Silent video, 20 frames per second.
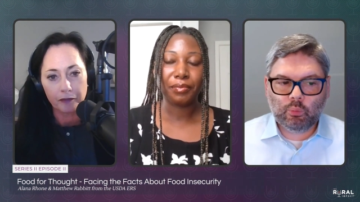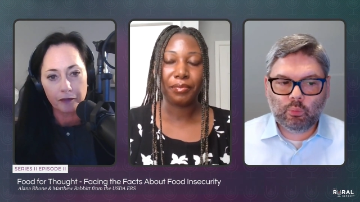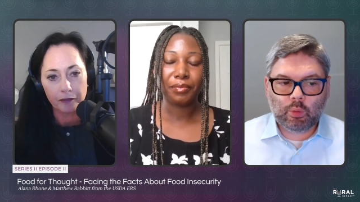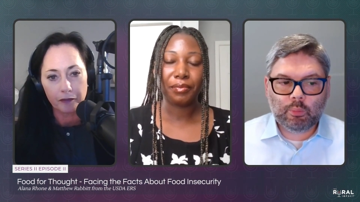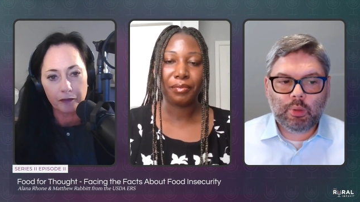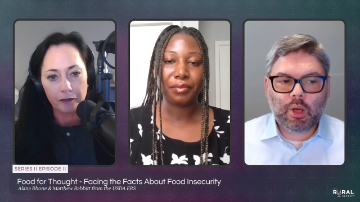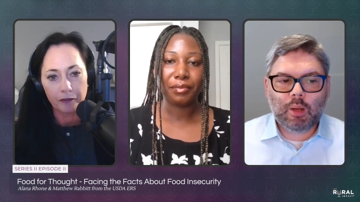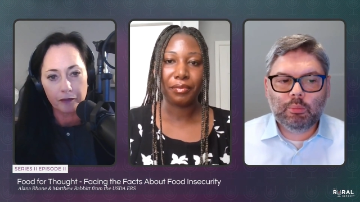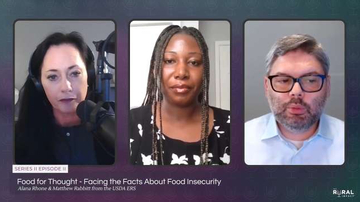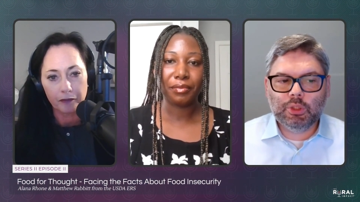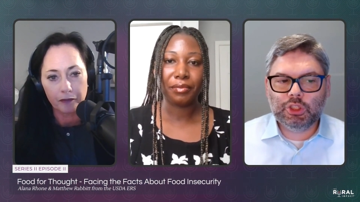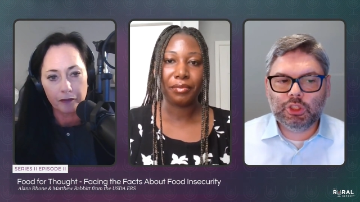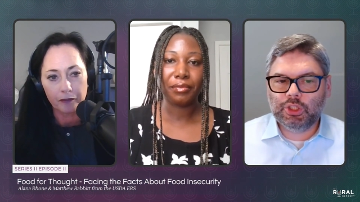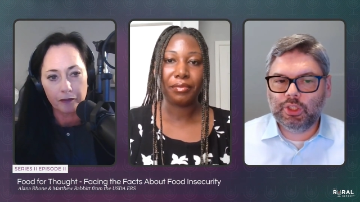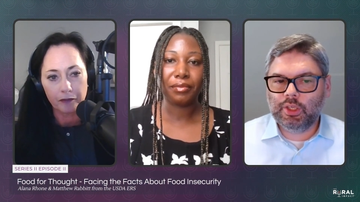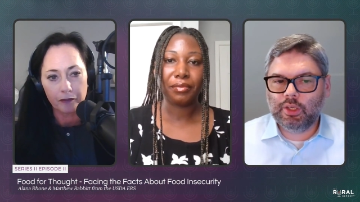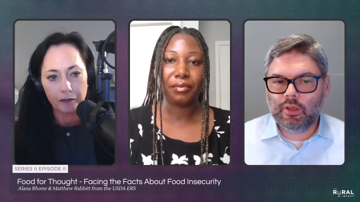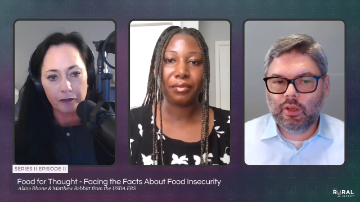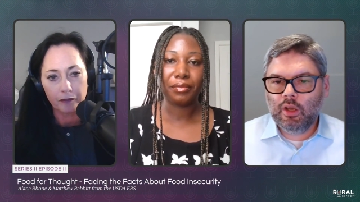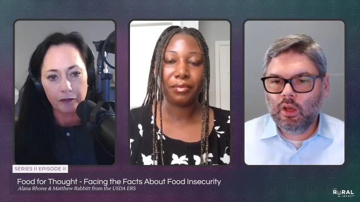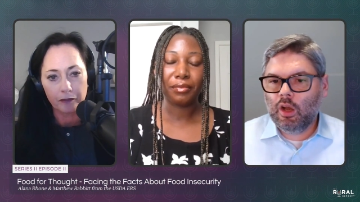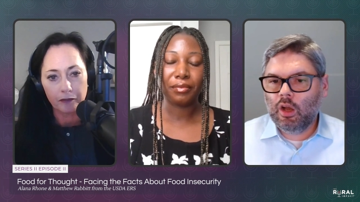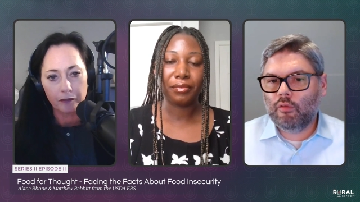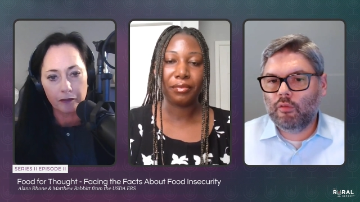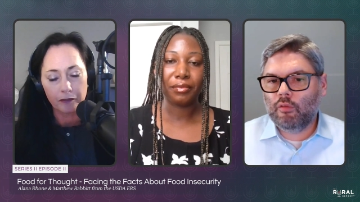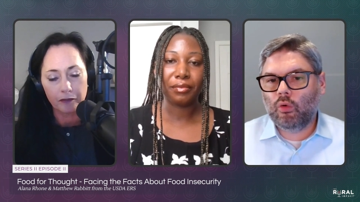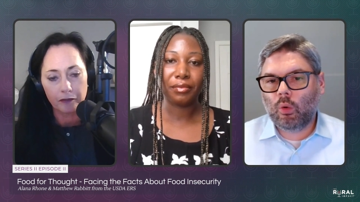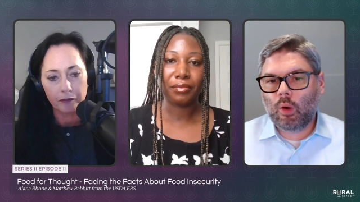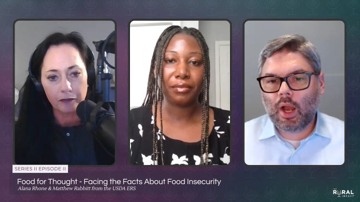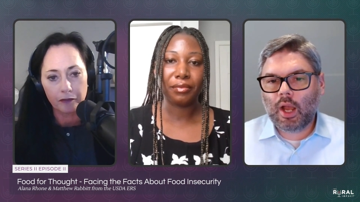Speaker 1: we're publishing a
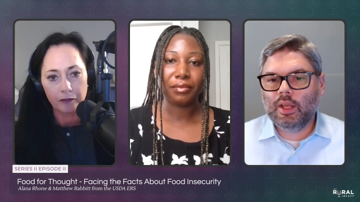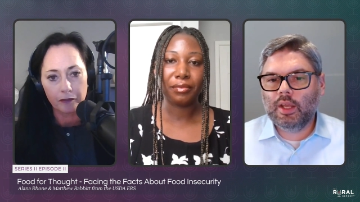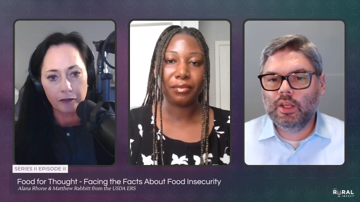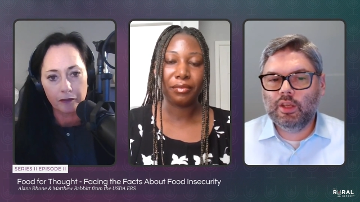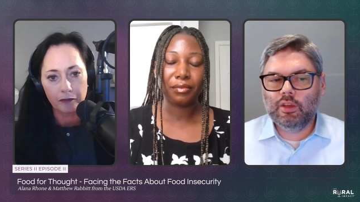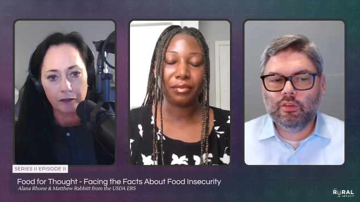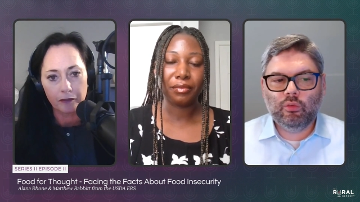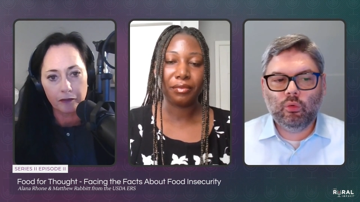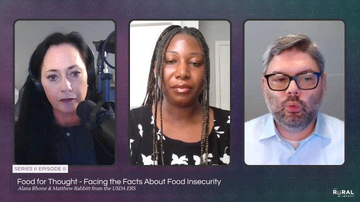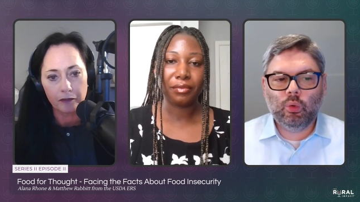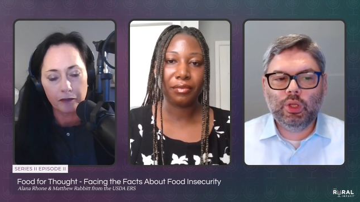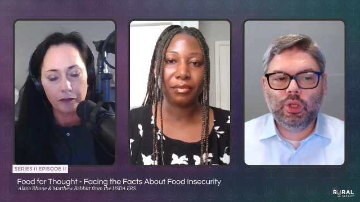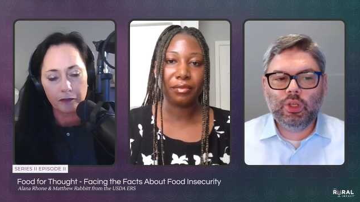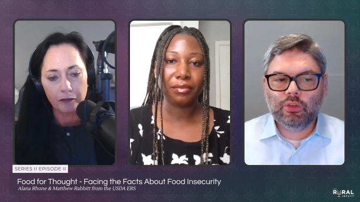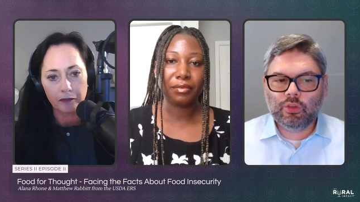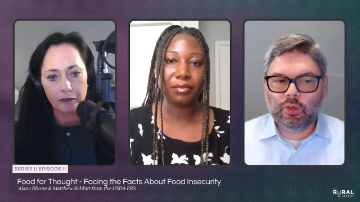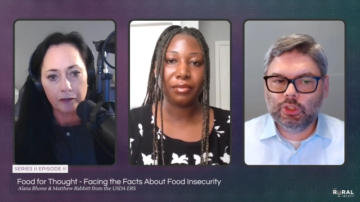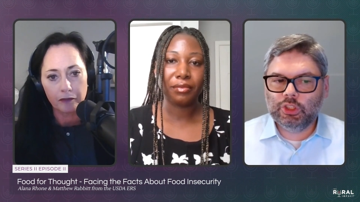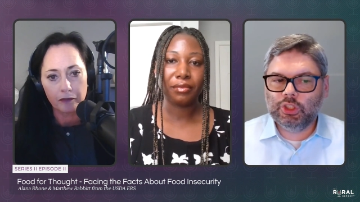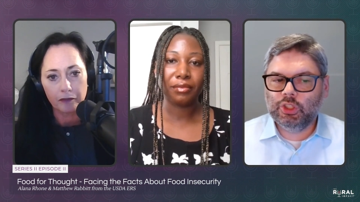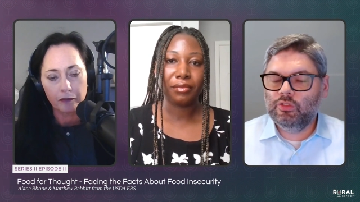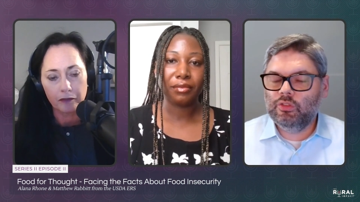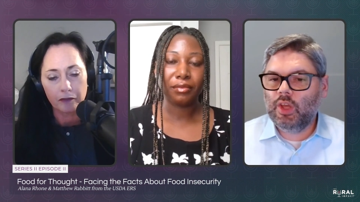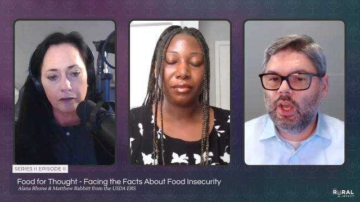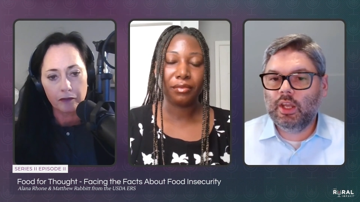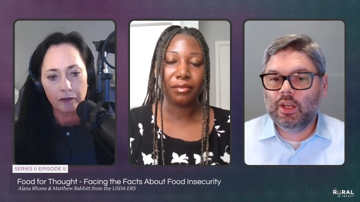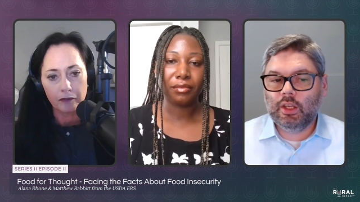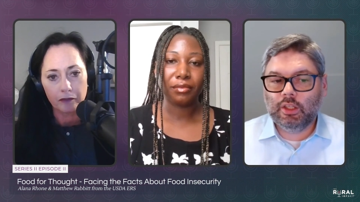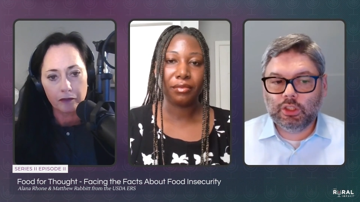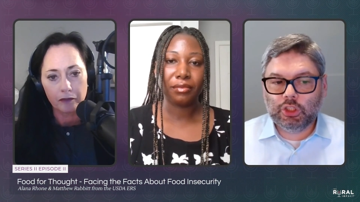variety of research and
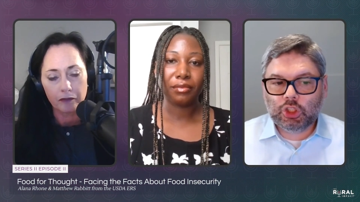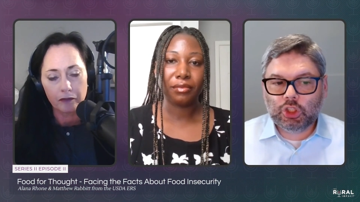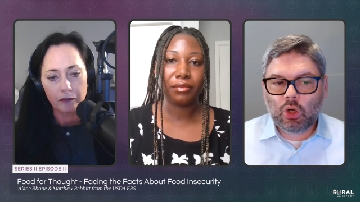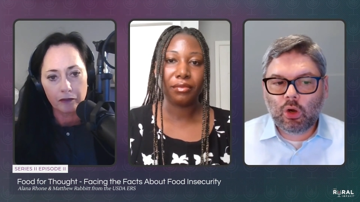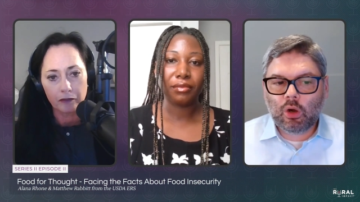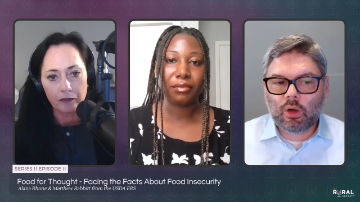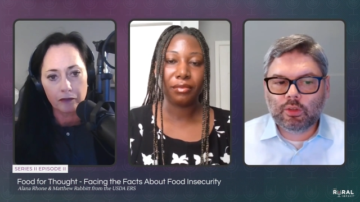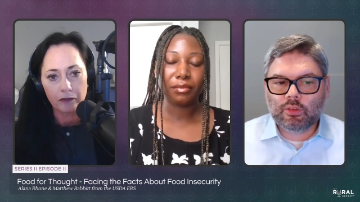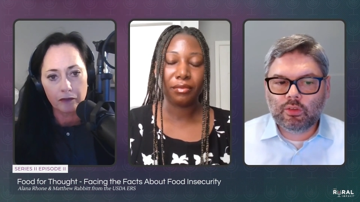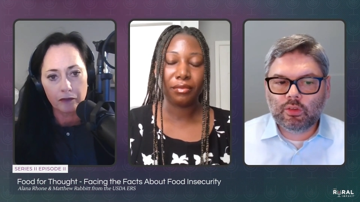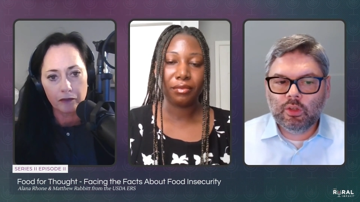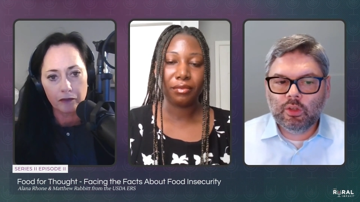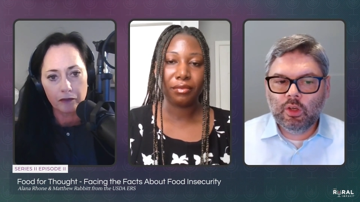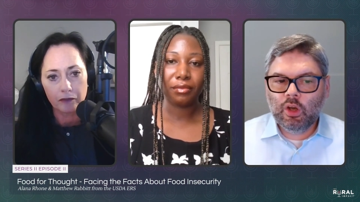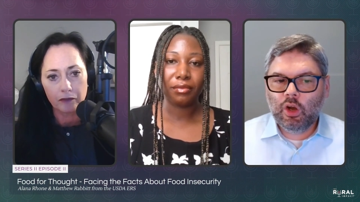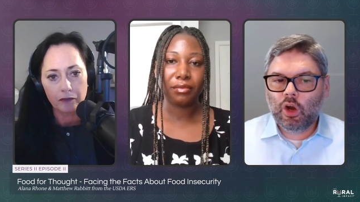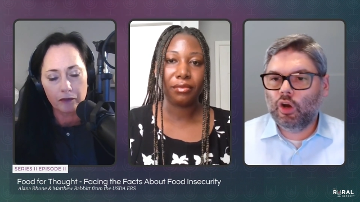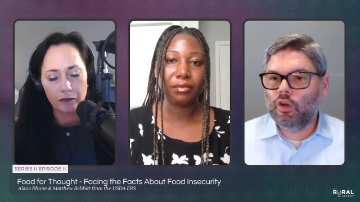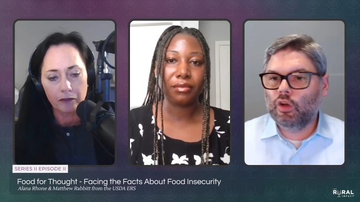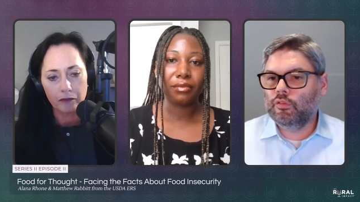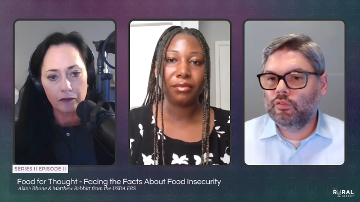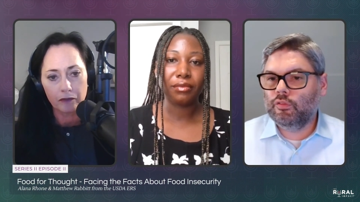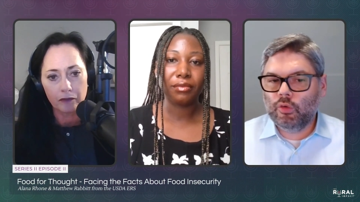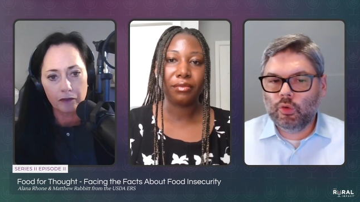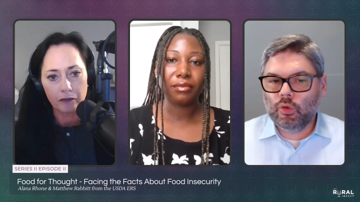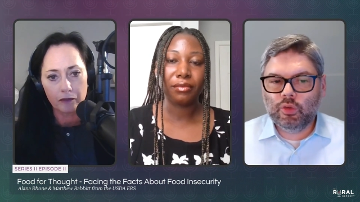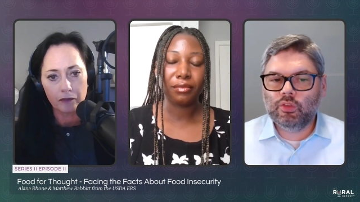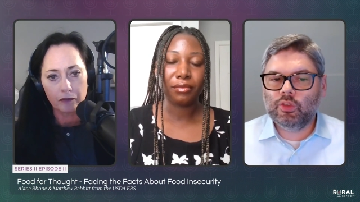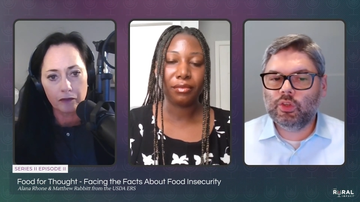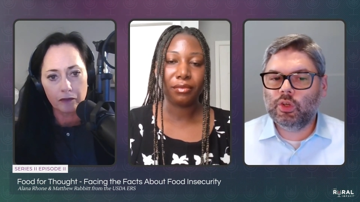data and charts on
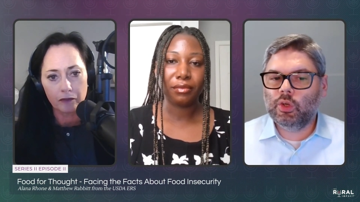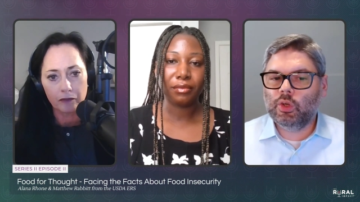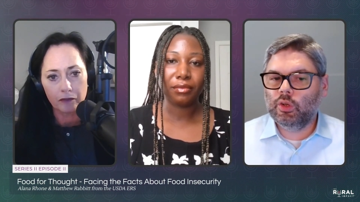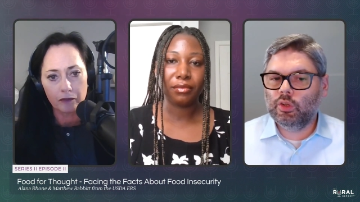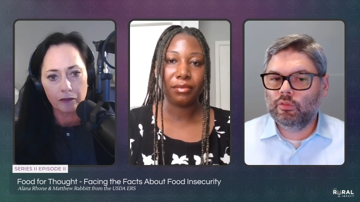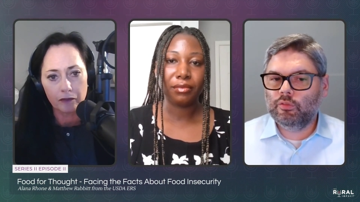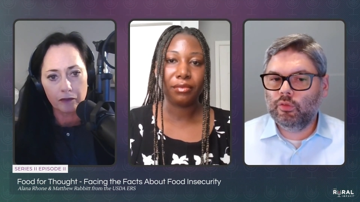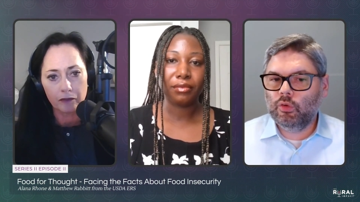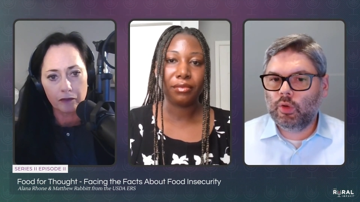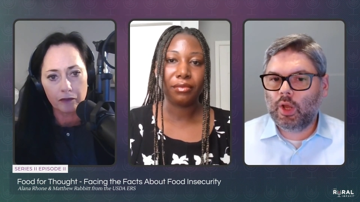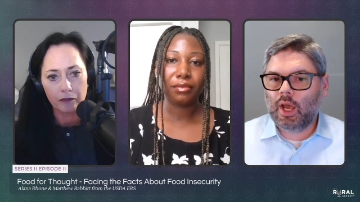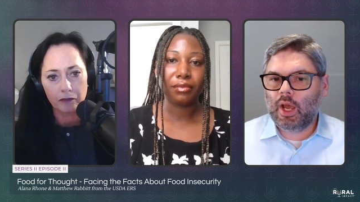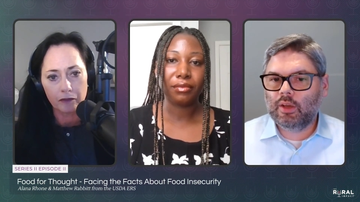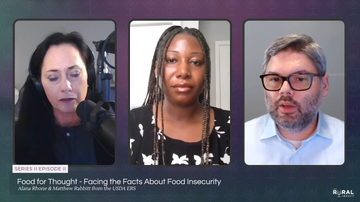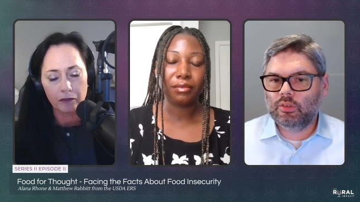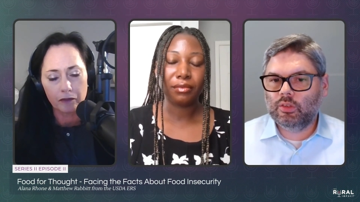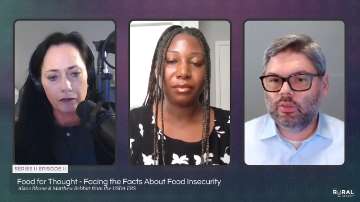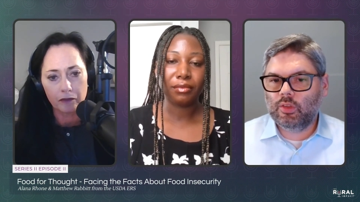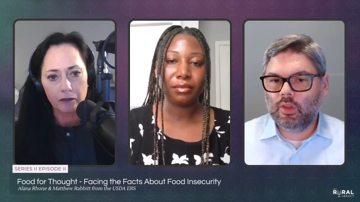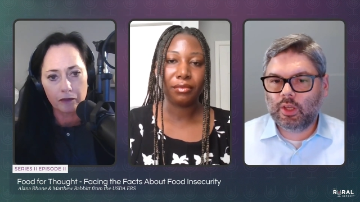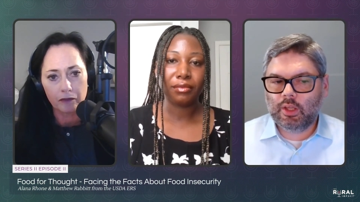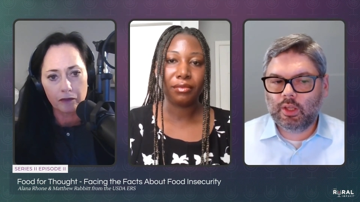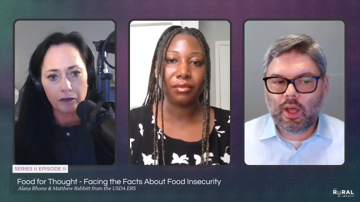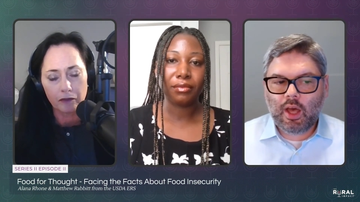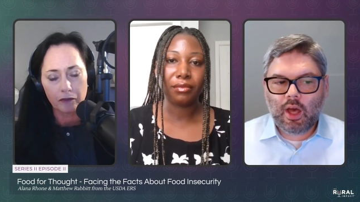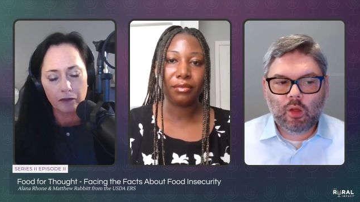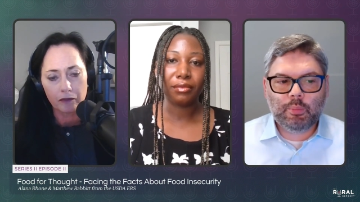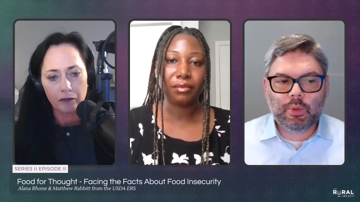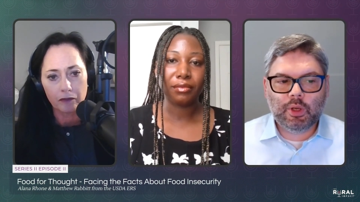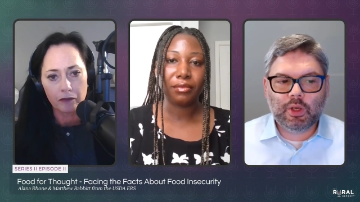food insecurity and food access that can
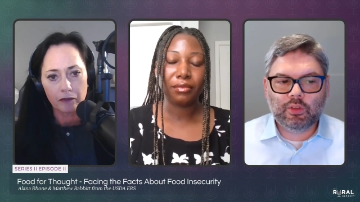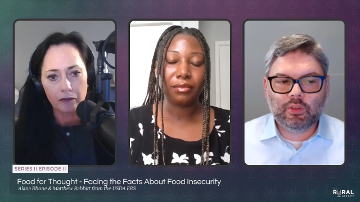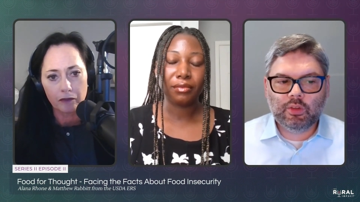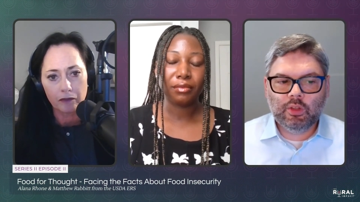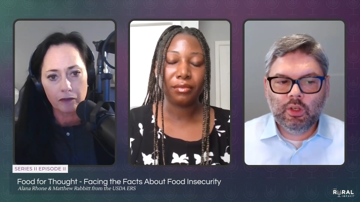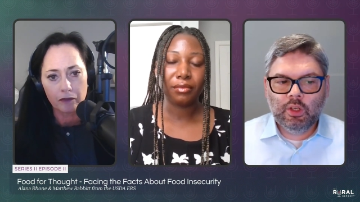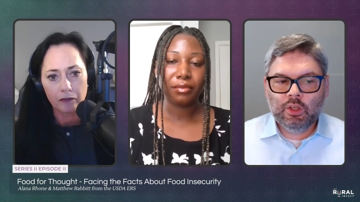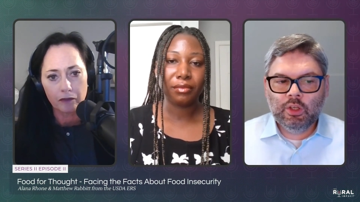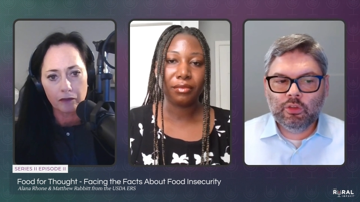help us